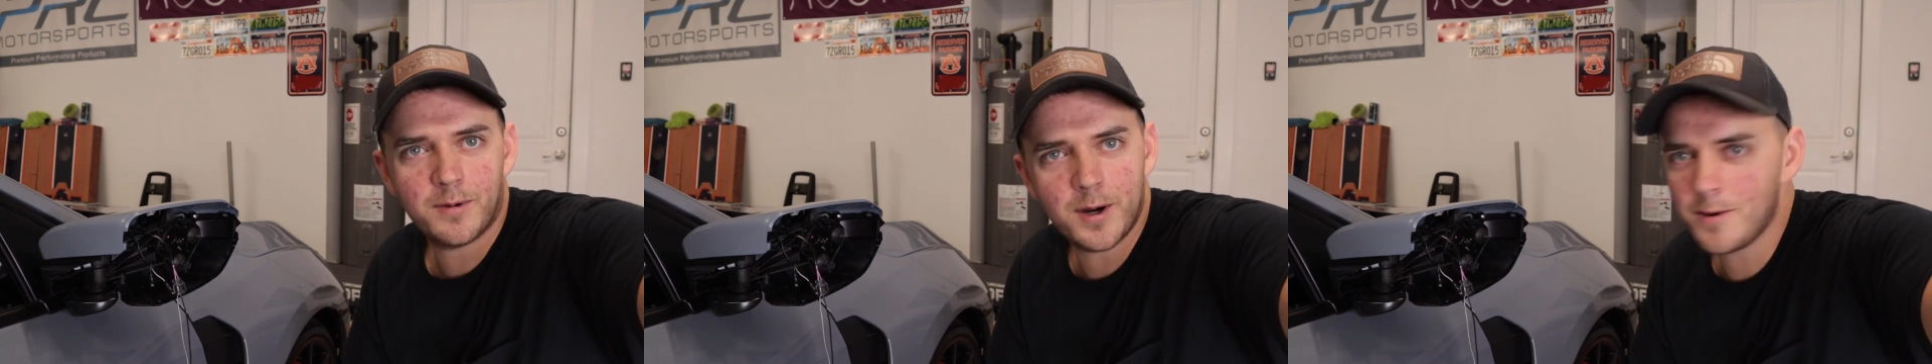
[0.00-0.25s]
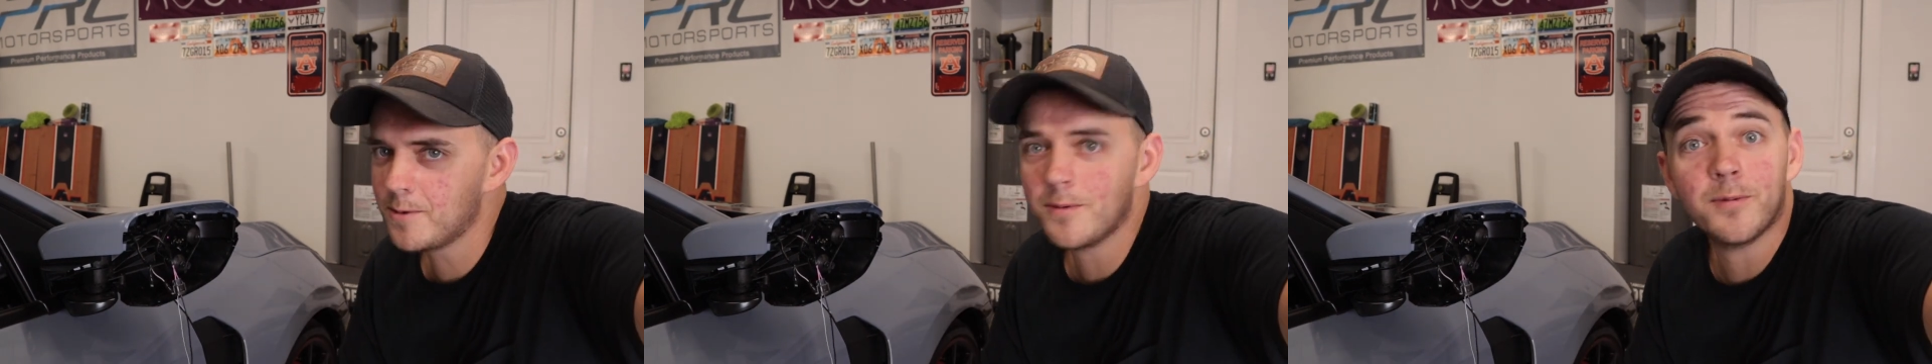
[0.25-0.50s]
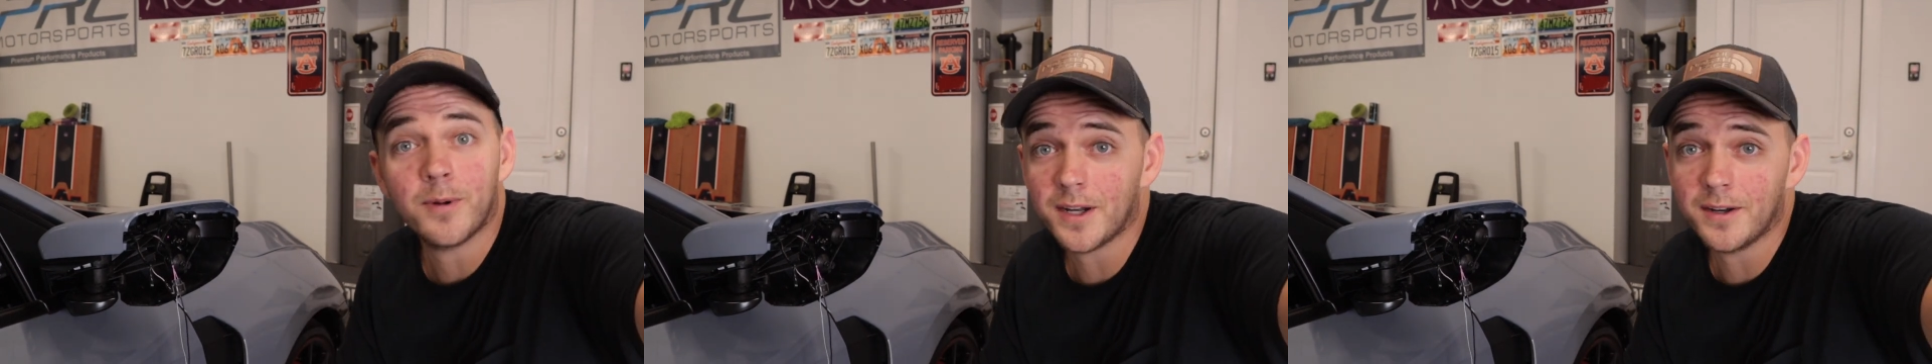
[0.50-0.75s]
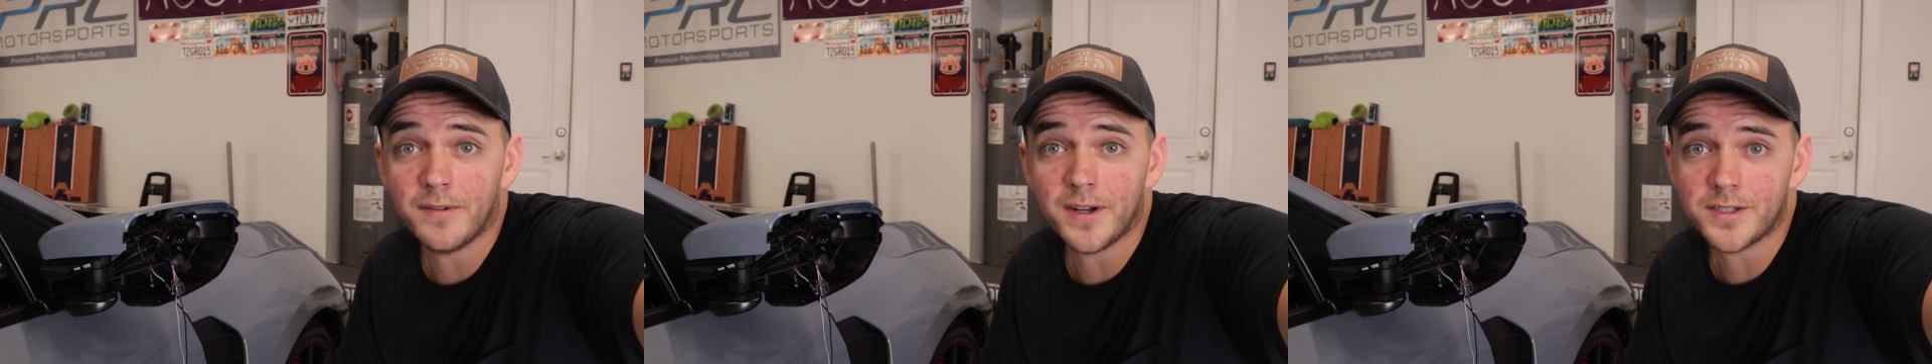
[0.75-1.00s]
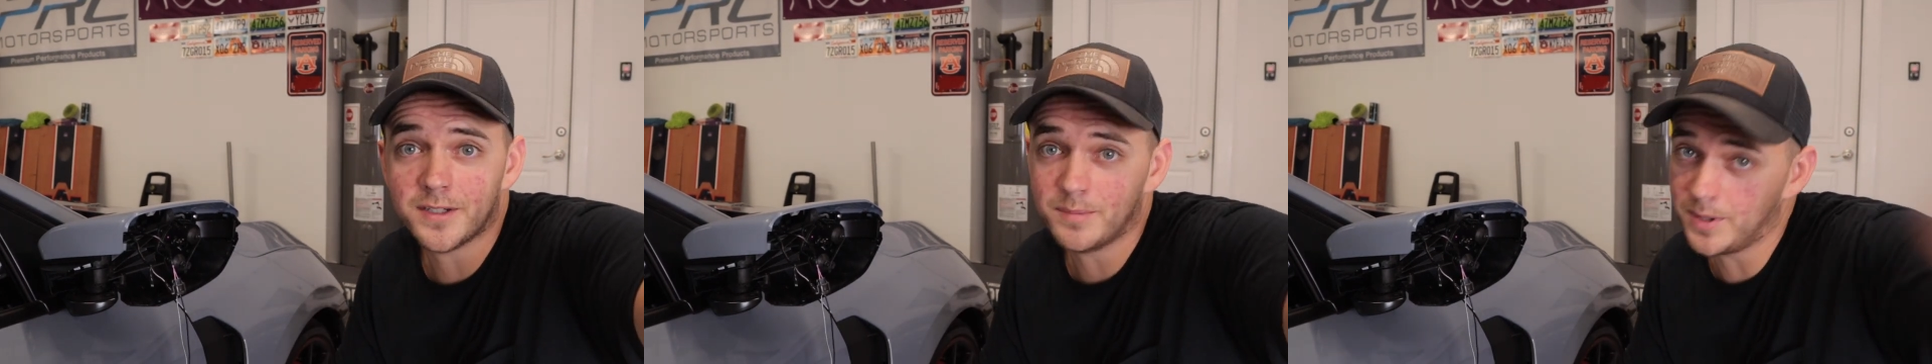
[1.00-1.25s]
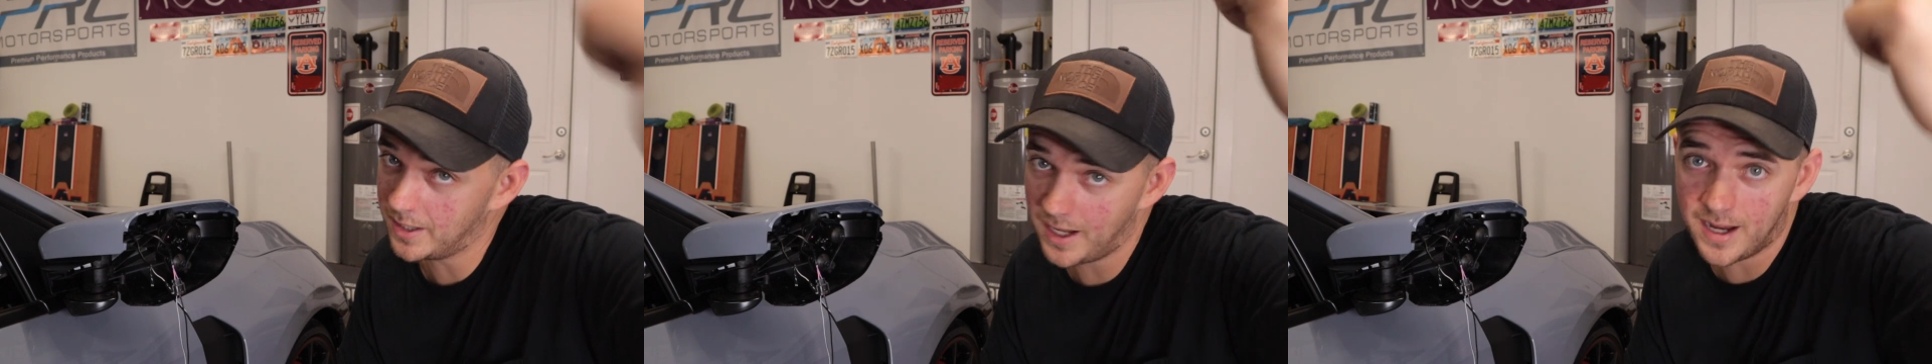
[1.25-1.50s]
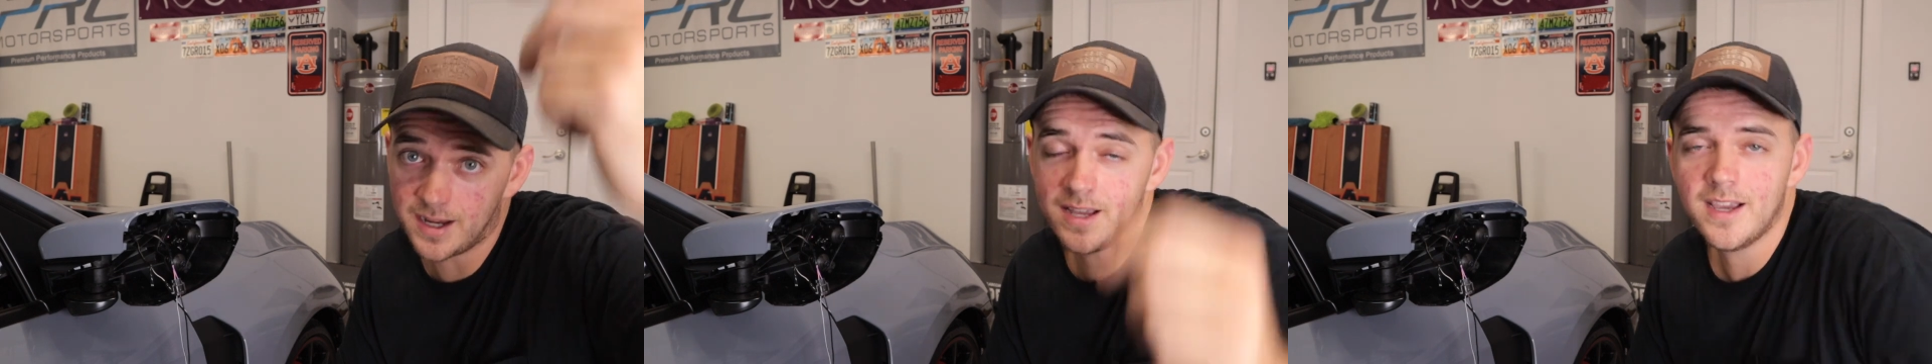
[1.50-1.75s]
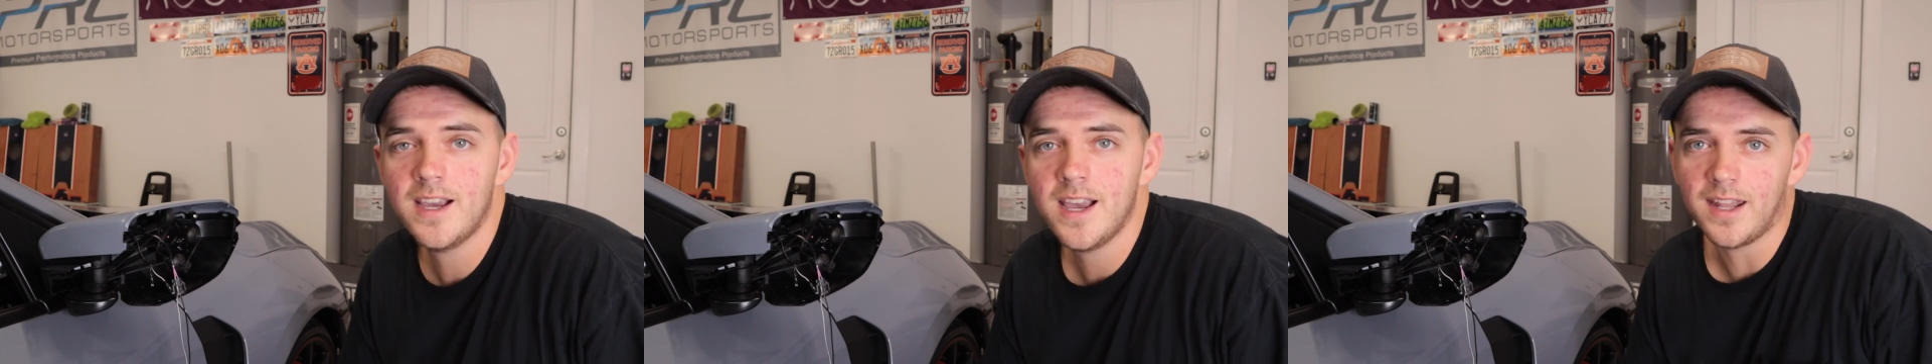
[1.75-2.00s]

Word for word: Woo! What an adventure. But hey,